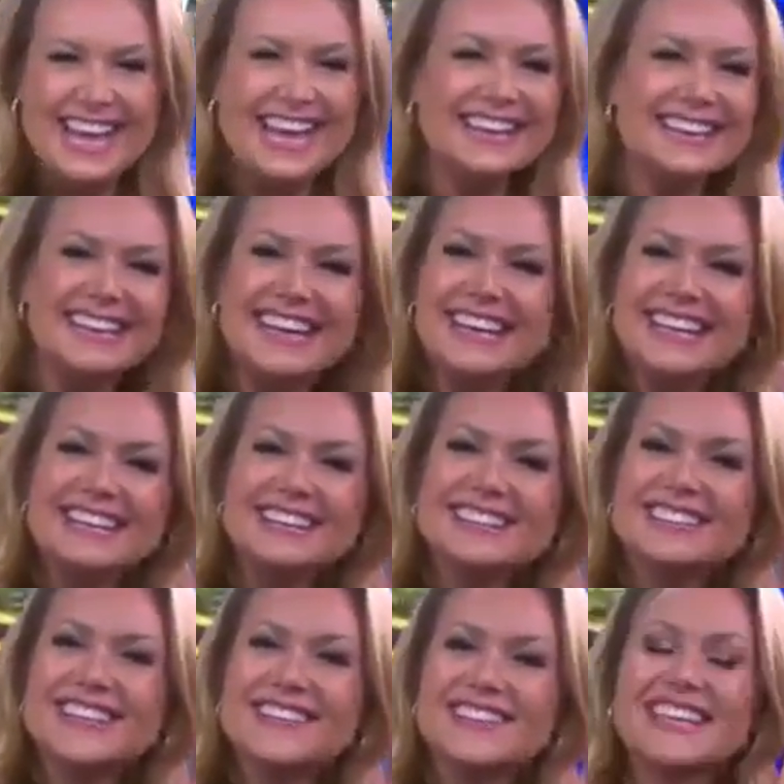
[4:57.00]
Did I
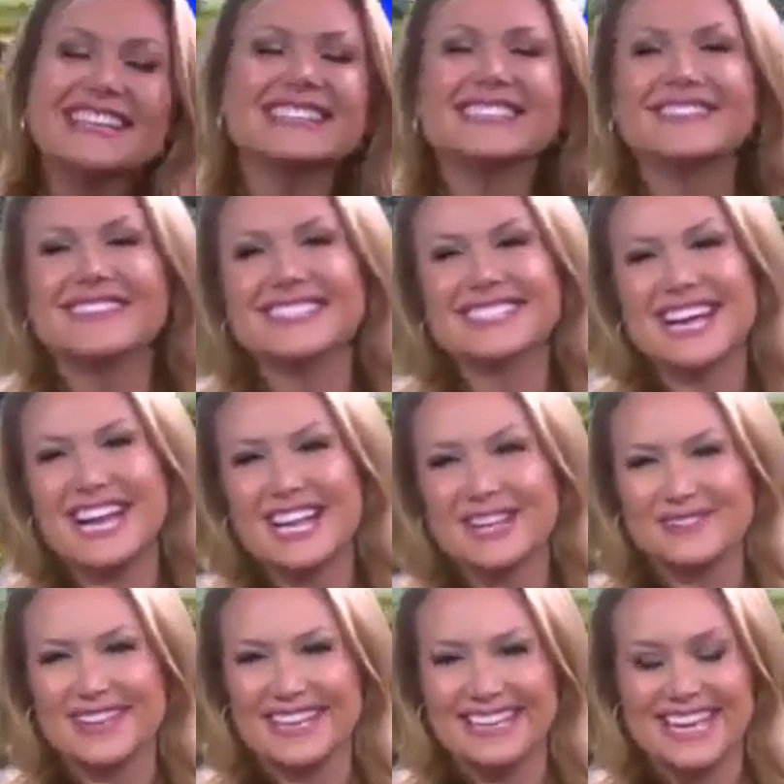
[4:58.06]
hear something? Someone's
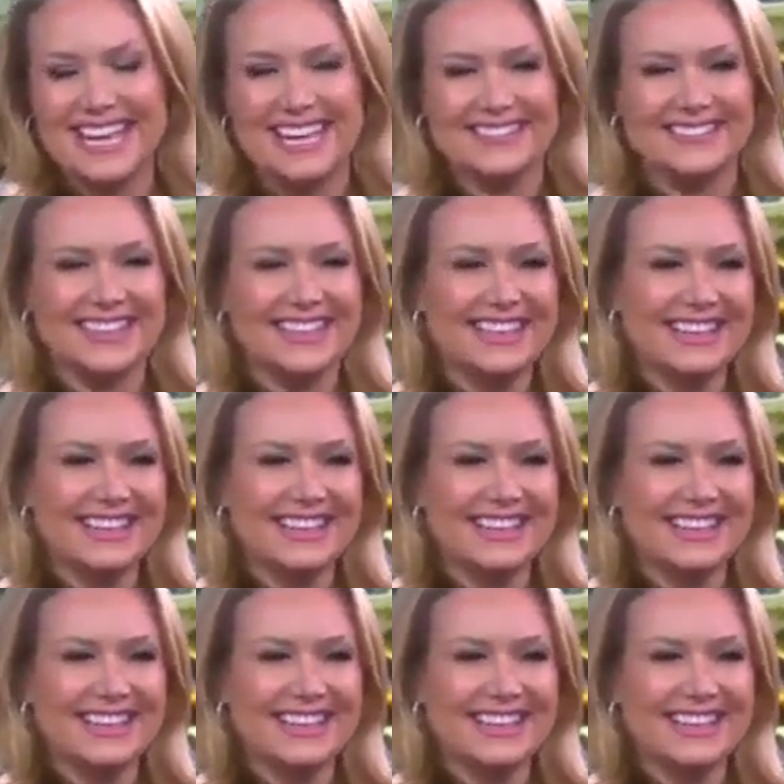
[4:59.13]
calling my name.